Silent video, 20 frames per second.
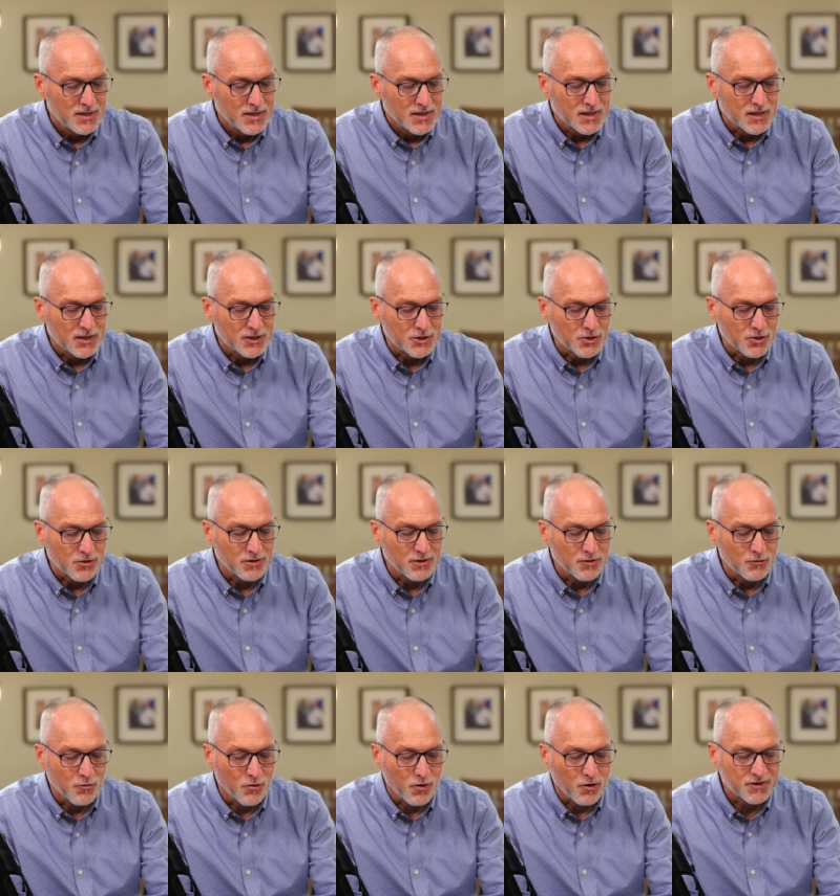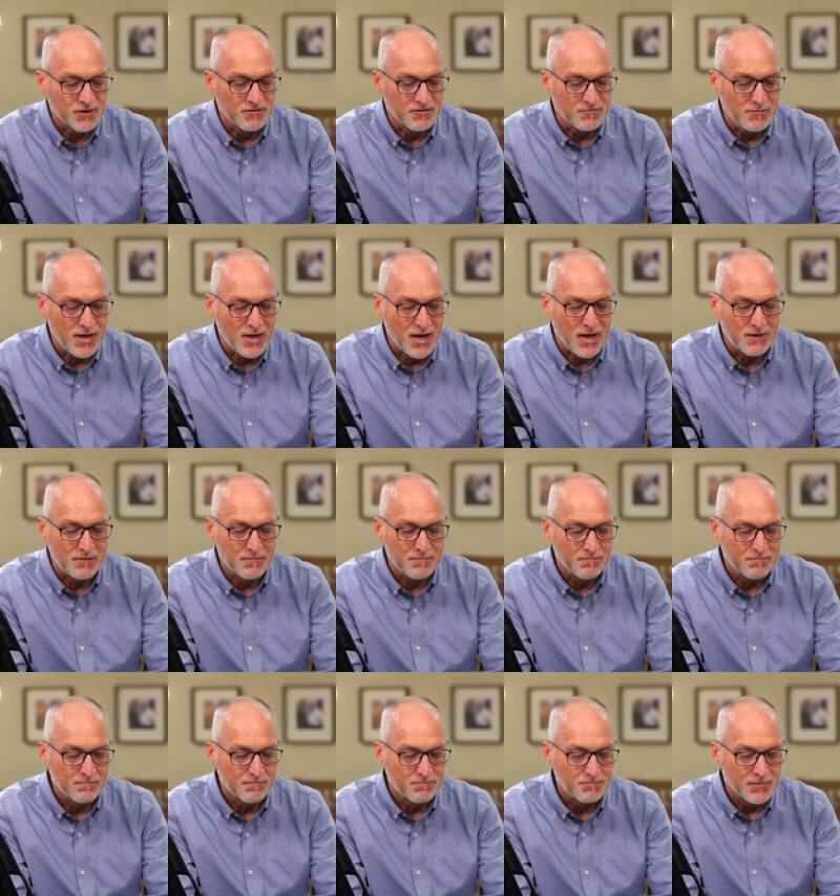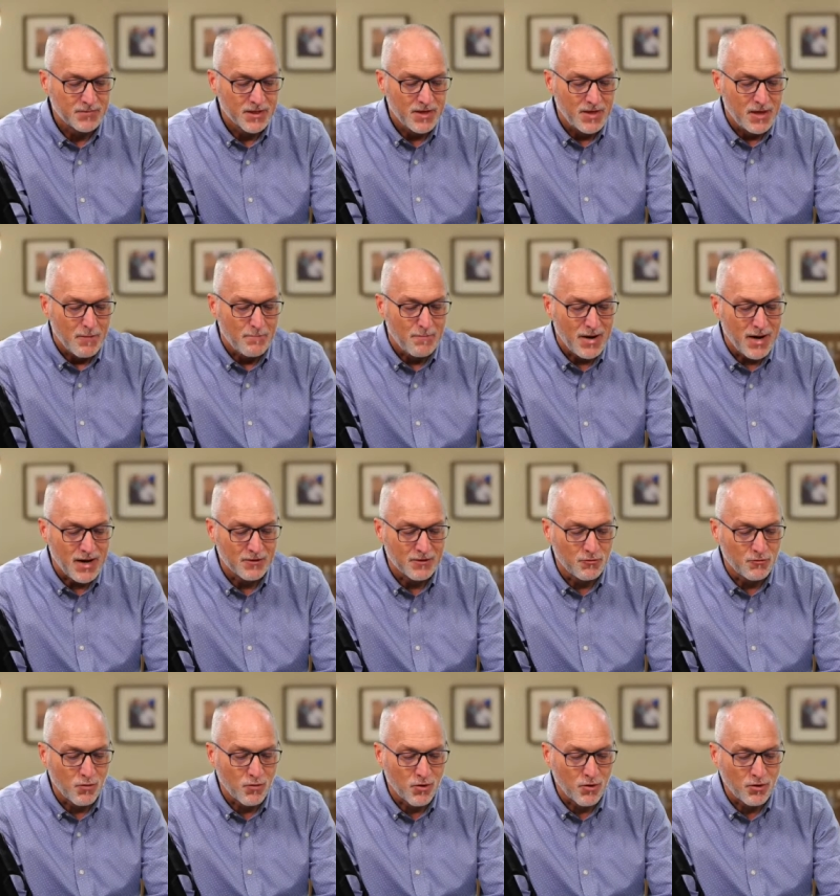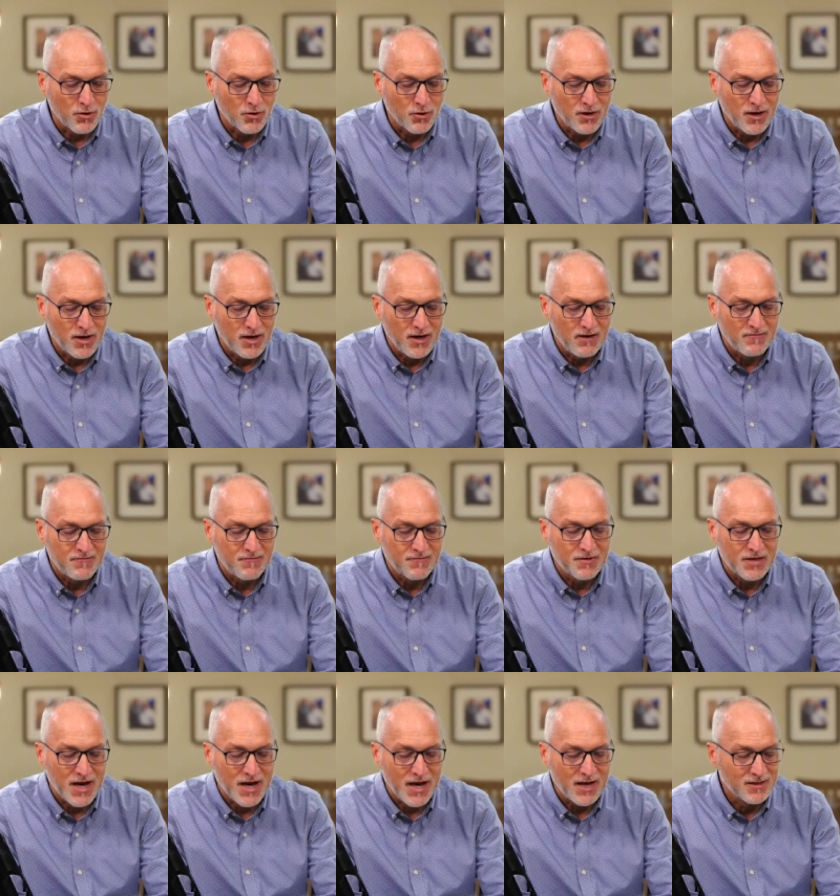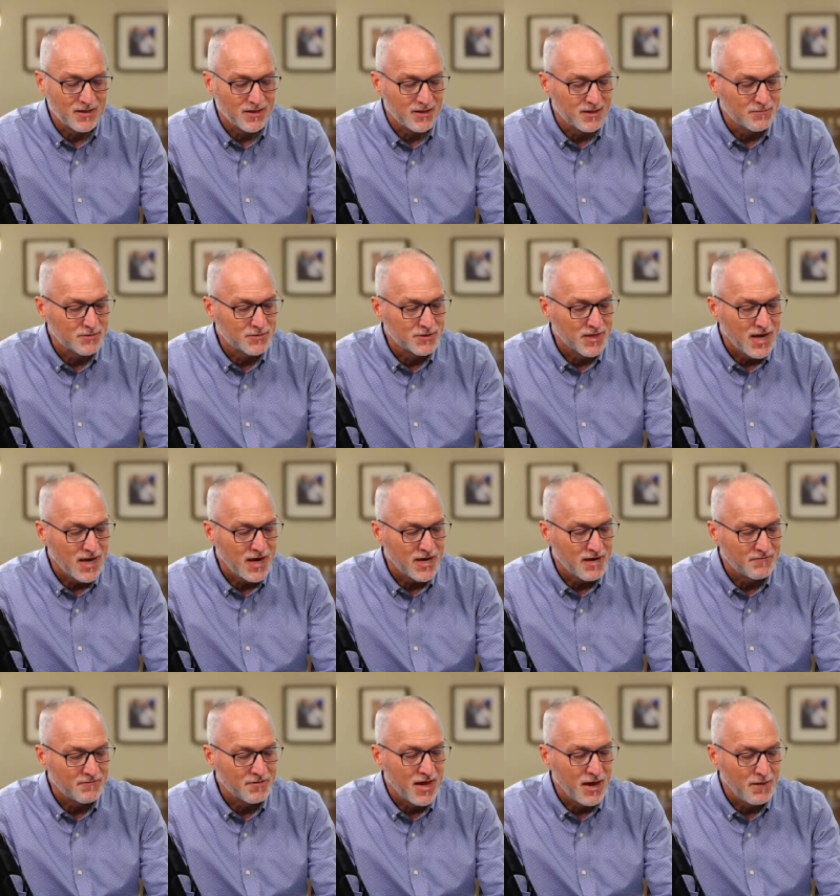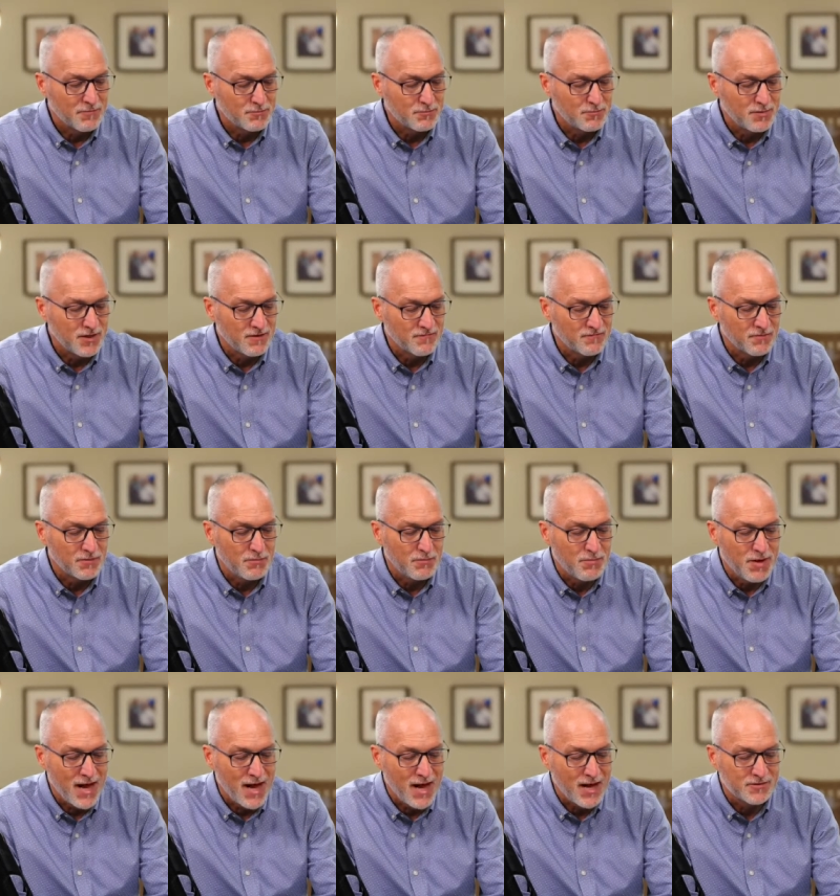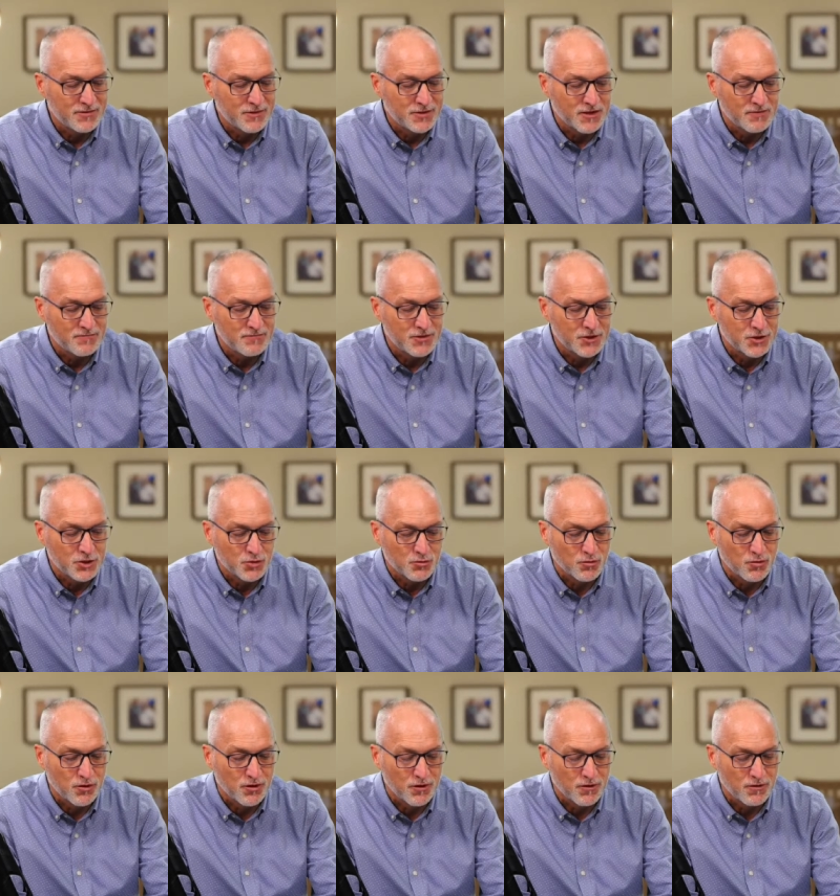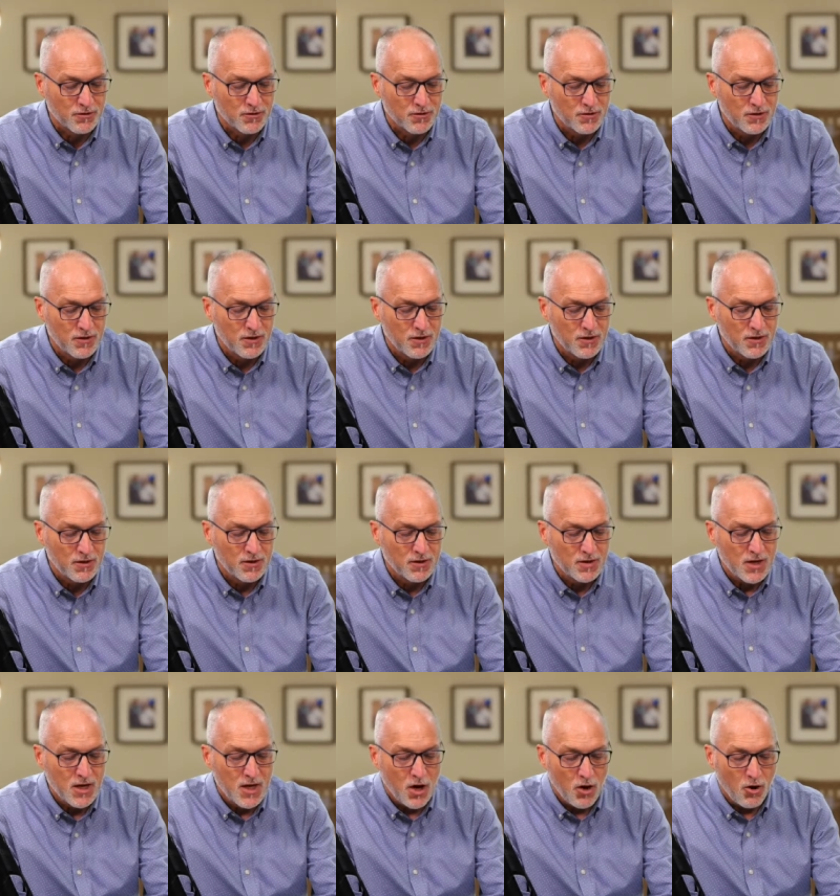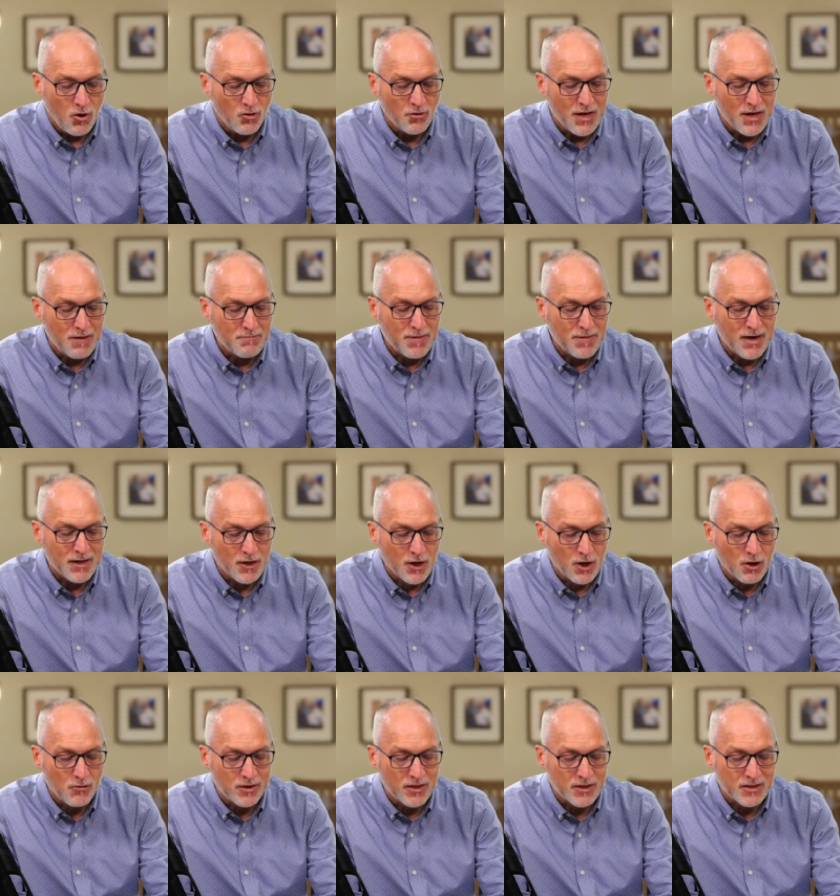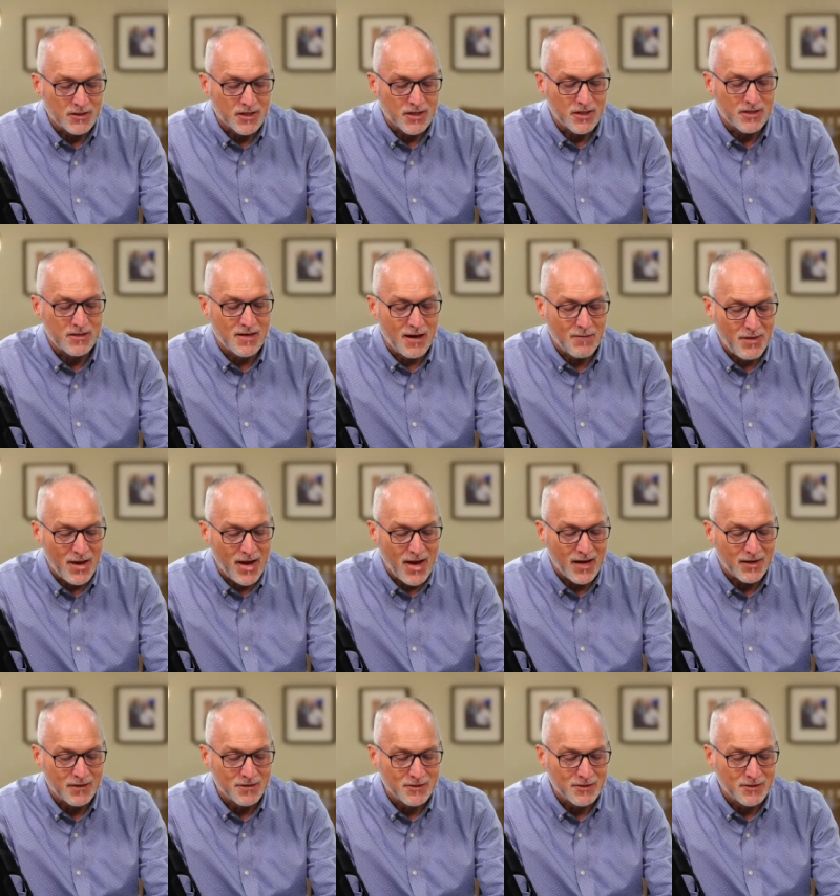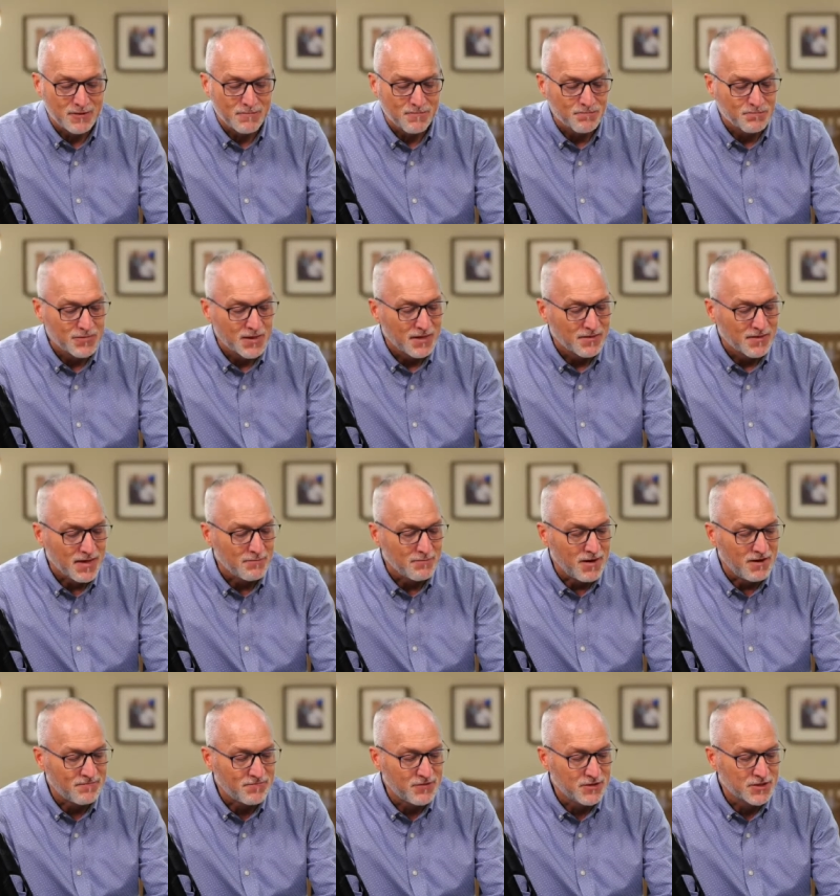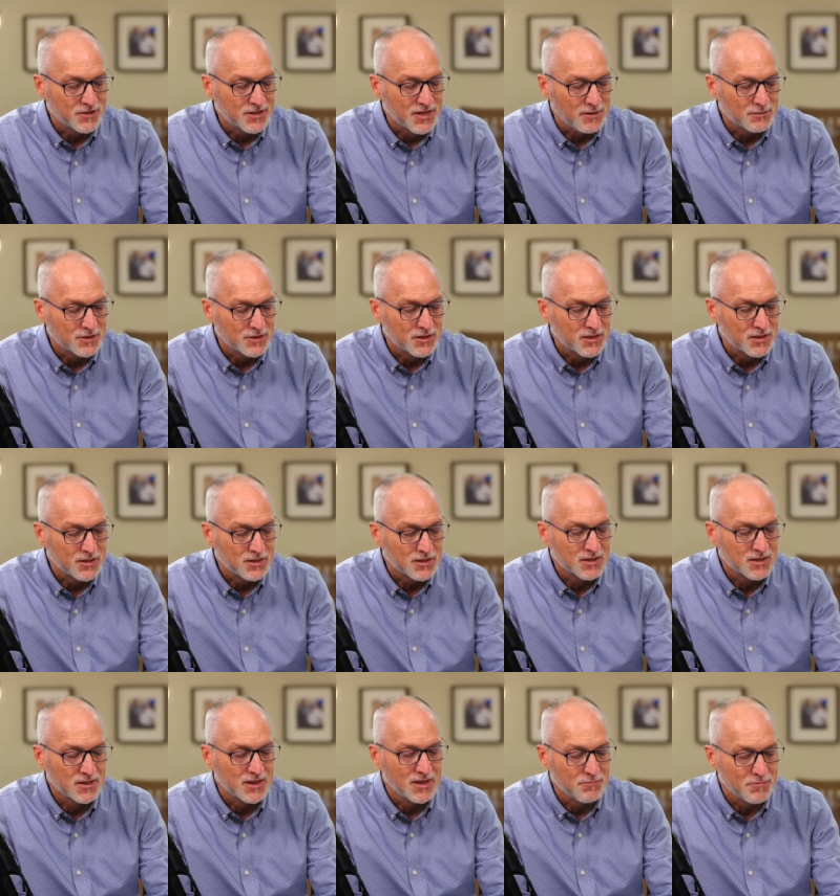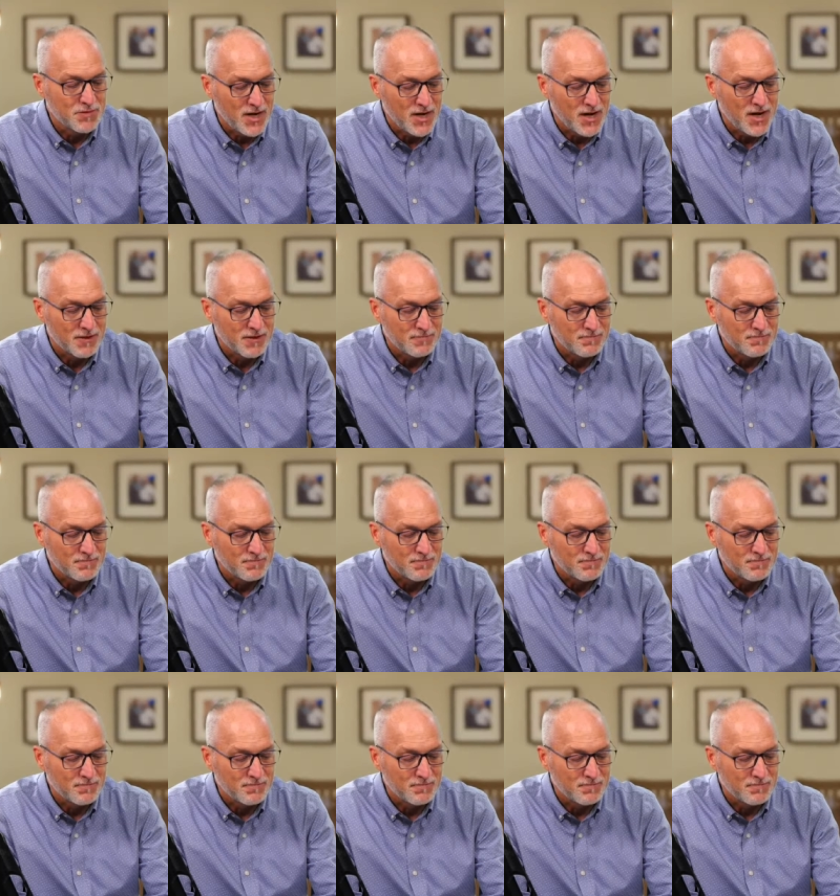Concerning the works of men, by the word of thy lips I have kept me from the paths of the destroyer. Hold up my goings in thy paths, that my footsteps slip not.